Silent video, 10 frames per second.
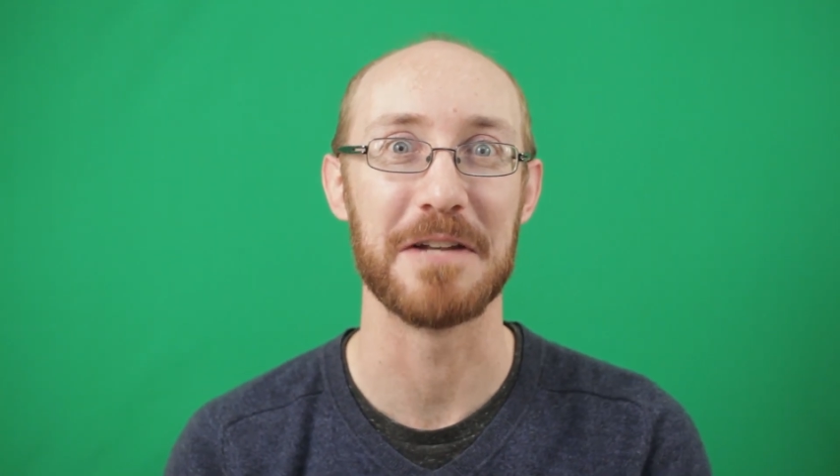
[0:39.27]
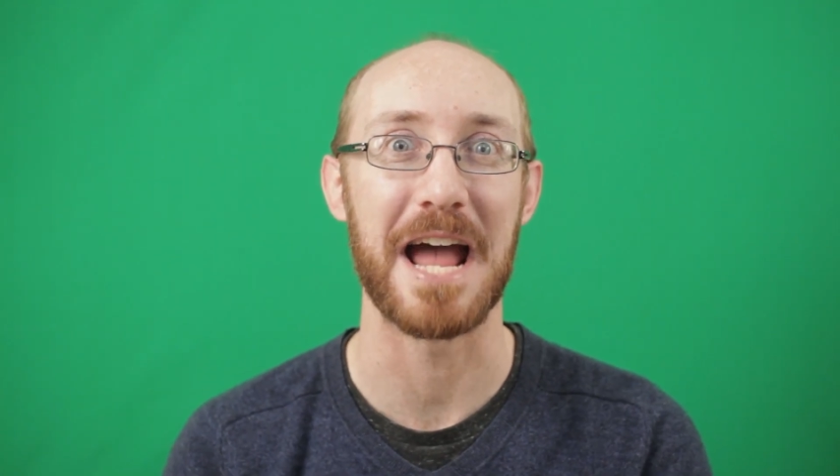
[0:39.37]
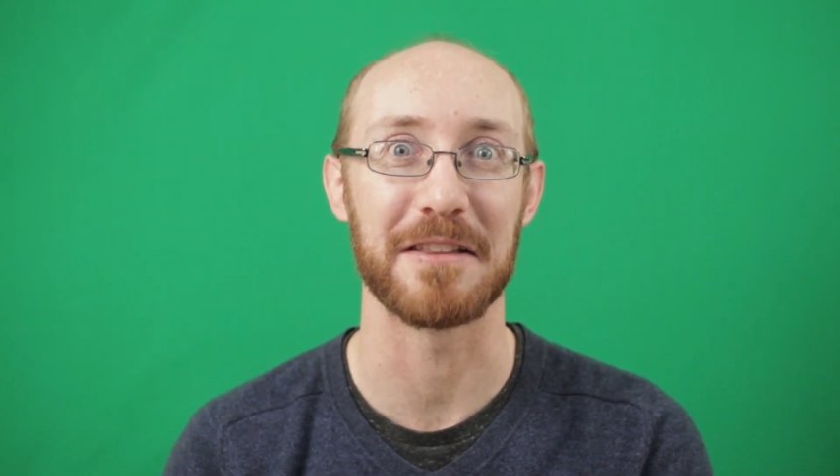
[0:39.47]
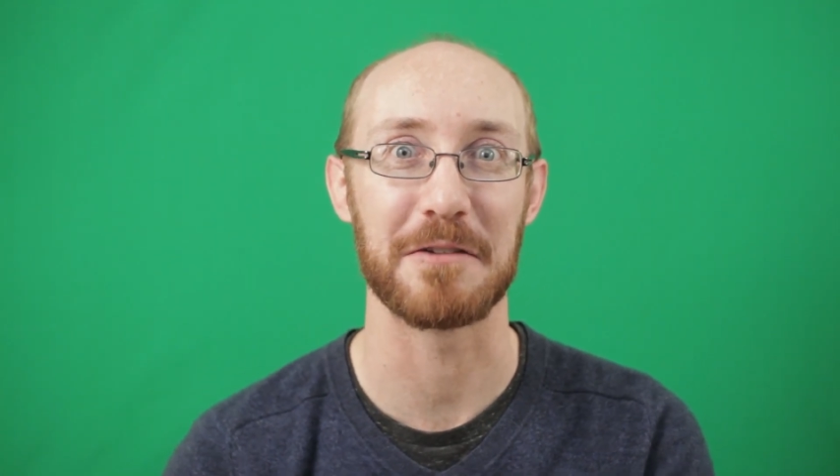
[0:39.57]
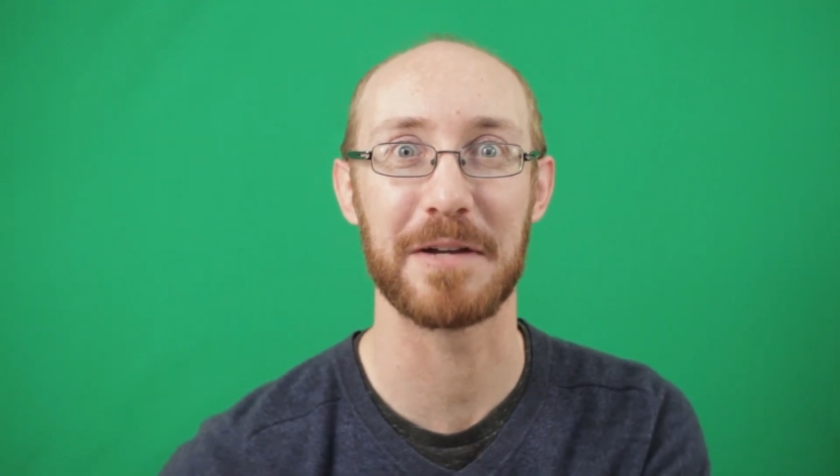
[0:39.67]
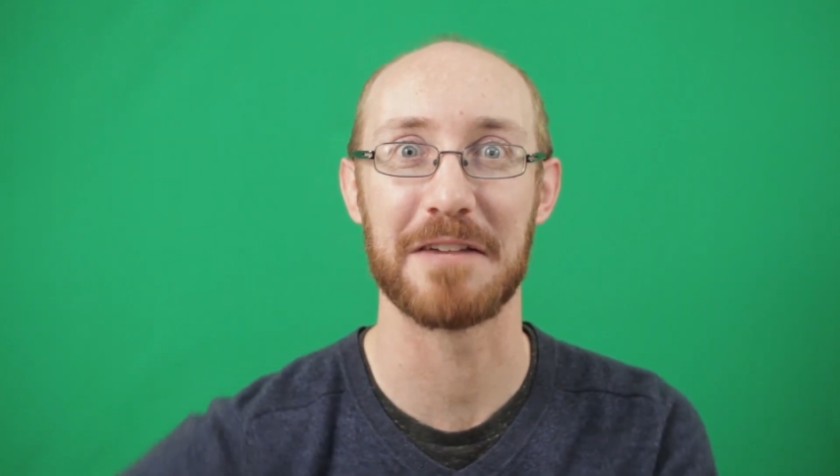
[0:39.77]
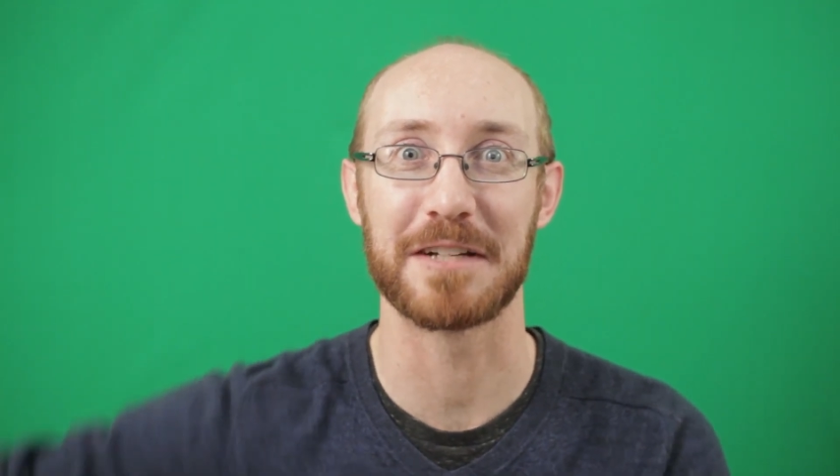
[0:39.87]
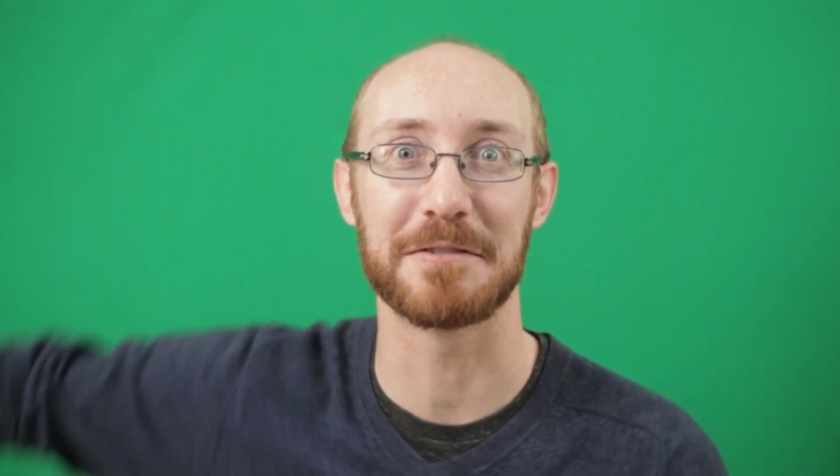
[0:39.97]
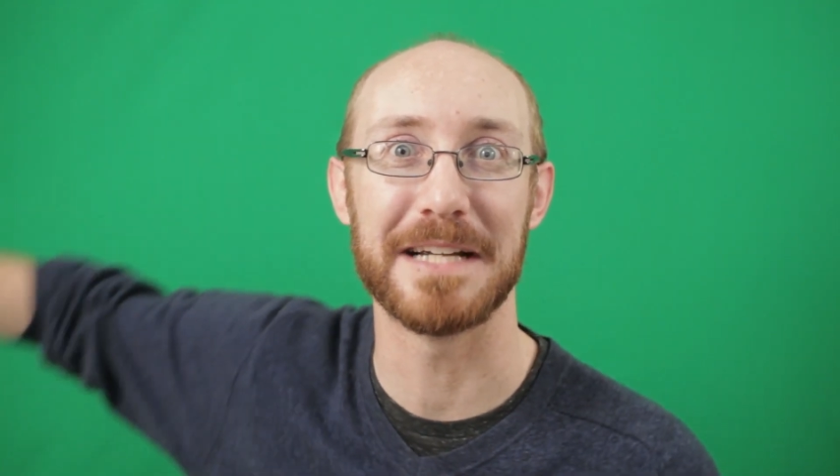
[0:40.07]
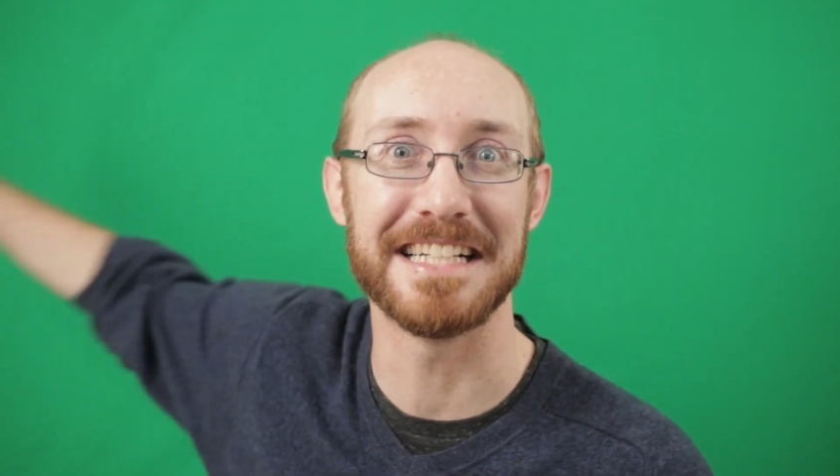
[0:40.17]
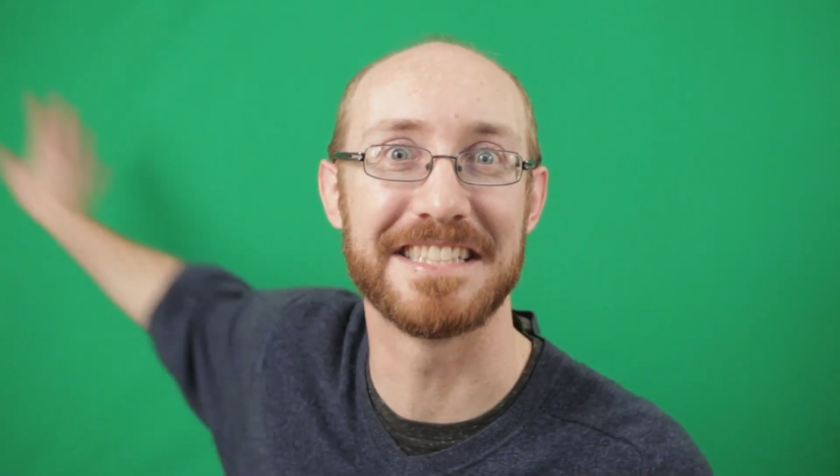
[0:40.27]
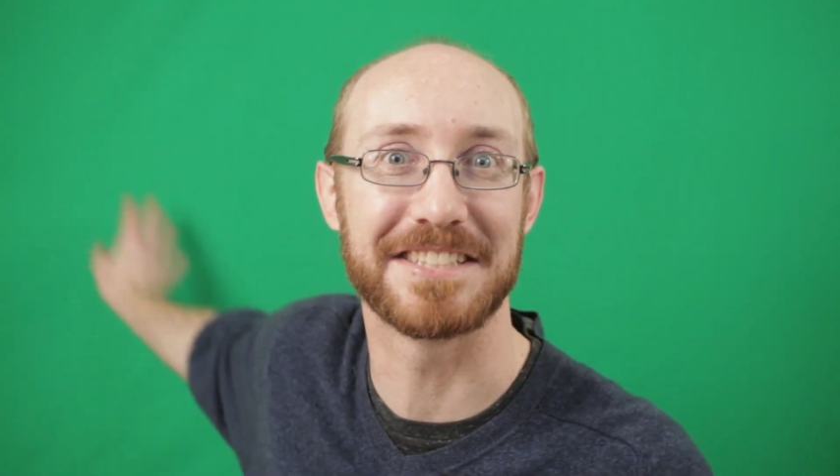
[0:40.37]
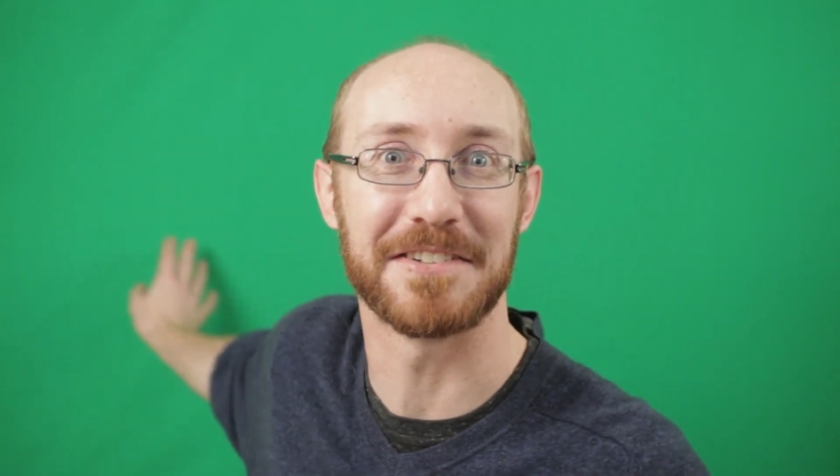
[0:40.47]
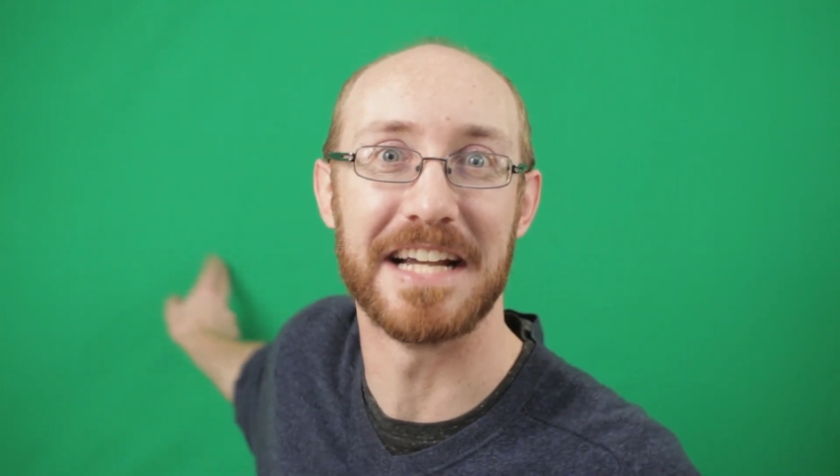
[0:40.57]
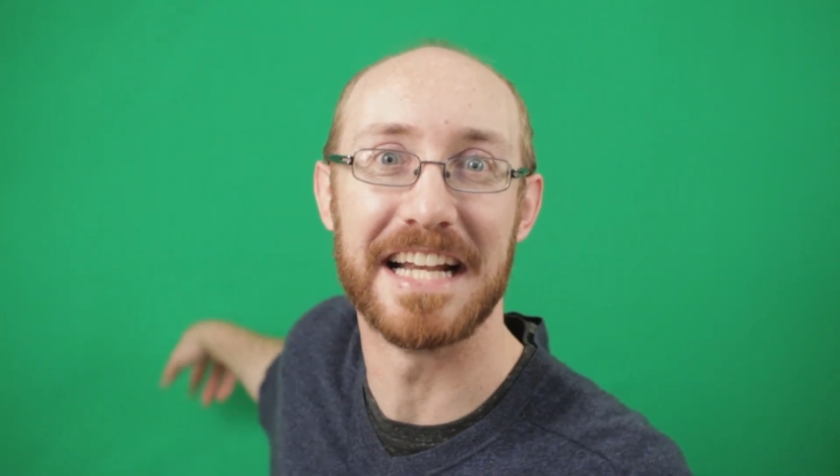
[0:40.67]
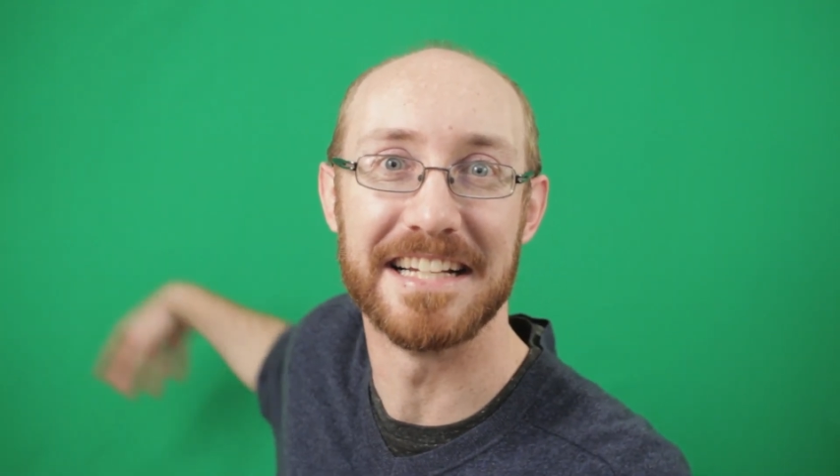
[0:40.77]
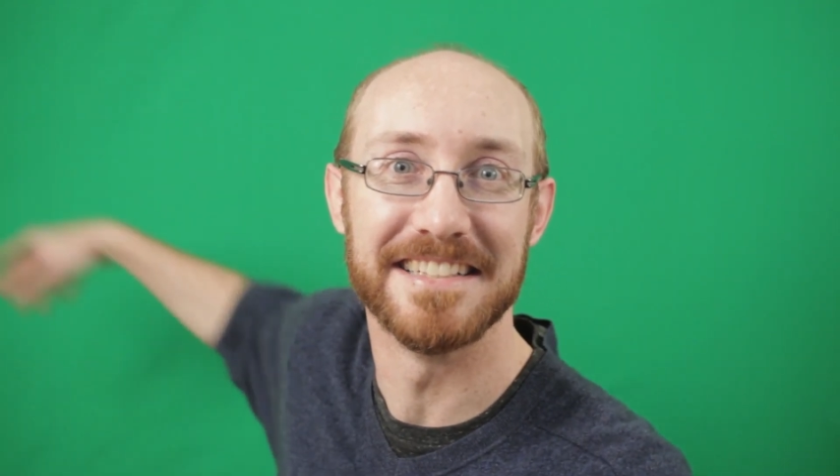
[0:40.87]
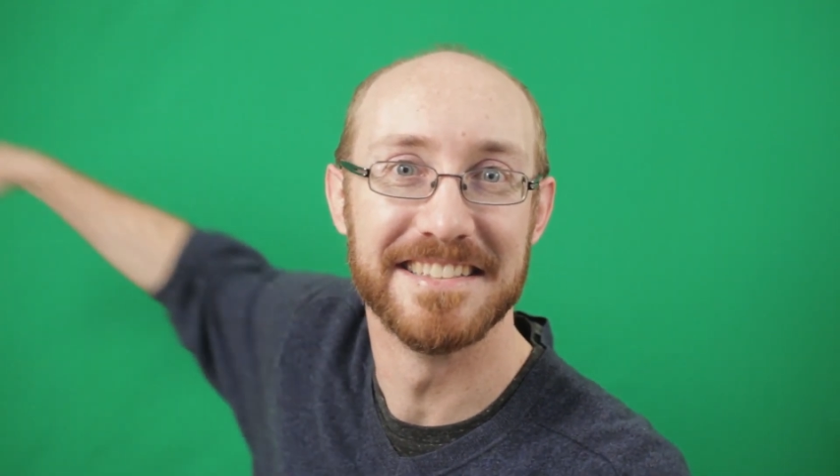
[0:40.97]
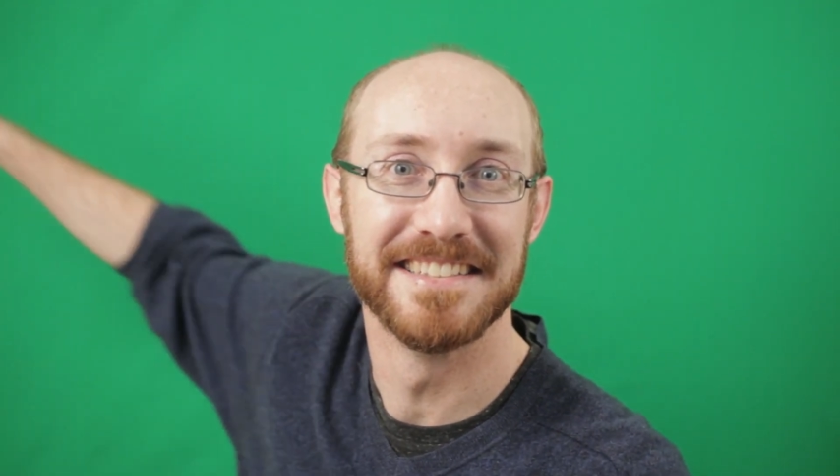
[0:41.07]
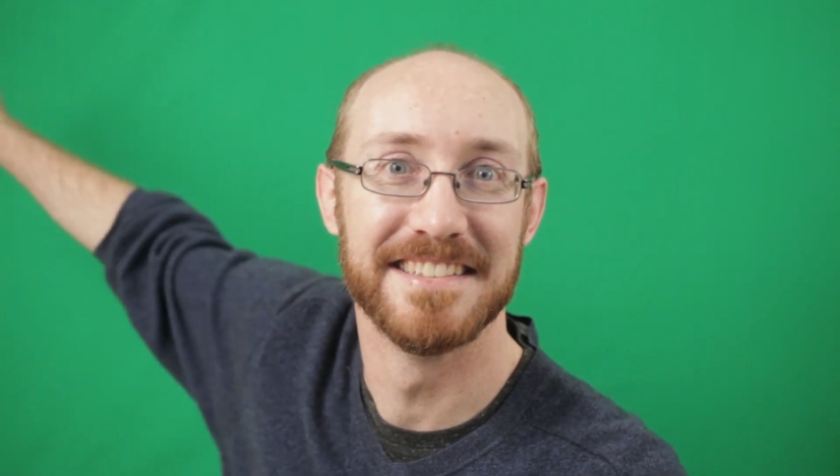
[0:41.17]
now that we have a green screen.